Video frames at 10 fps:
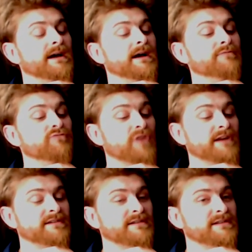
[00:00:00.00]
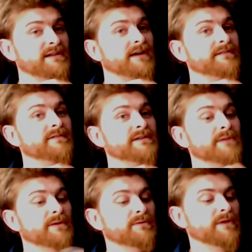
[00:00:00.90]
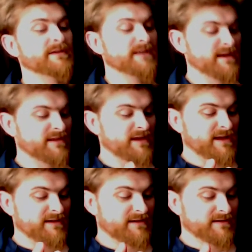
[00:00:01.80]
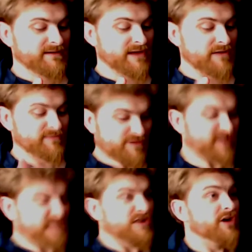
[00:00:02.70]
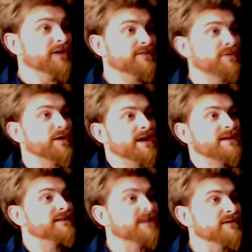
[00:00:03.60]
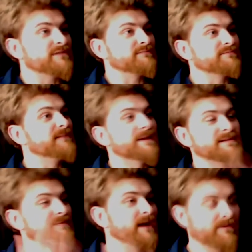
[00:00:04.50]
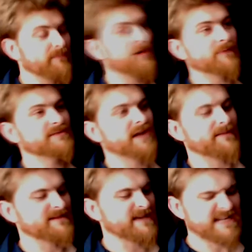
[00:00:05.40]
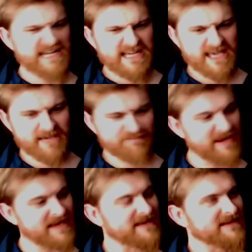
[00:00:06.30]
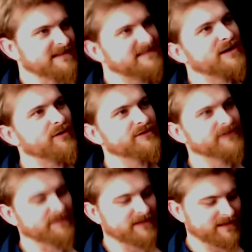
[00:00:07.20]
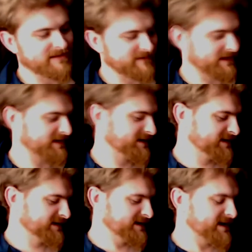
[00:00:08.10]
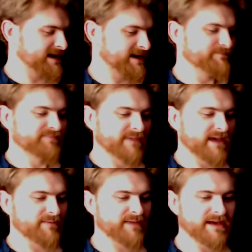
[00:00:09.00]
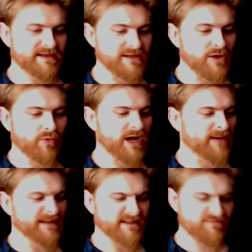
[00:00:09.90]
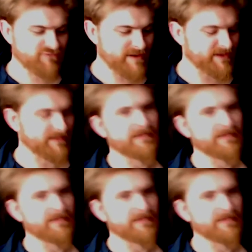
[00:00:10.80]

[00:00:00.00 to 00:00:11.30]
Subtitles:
right at the start of this moment when, there's an earthquake and some lava pops up and then he appears, on some kind of he appears and they all come in, they rip them